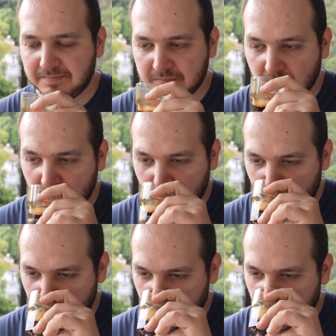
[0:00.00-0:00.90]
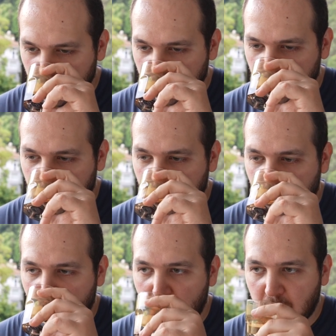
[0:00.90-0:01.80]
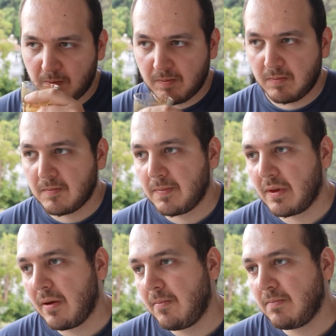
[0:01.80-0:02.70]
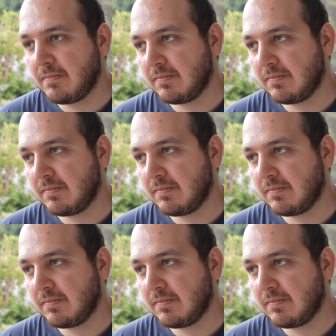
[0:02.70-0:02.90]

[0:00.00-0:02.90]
they still felt like the astringency, it's not harsh.